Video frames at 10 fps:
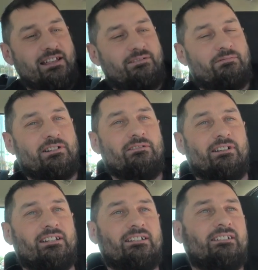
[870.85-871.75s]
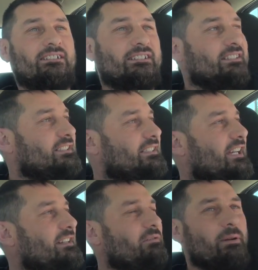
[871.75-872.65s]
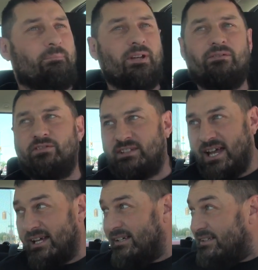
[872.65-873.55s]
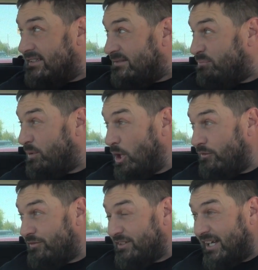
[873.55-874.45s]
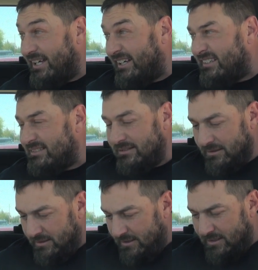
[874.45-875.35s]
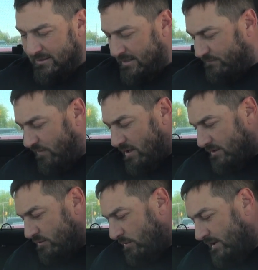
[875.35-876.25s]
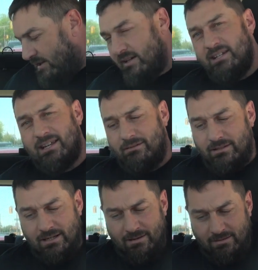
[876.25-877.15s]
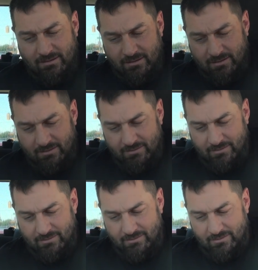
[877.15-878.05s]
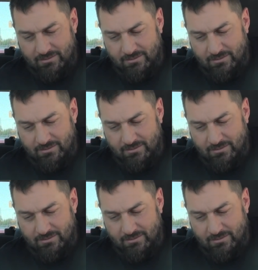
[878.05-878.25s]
That's what we're doing. Hey, what a beautiful day. Beautiful day it is. It's like fucking 20 degrees out. What time?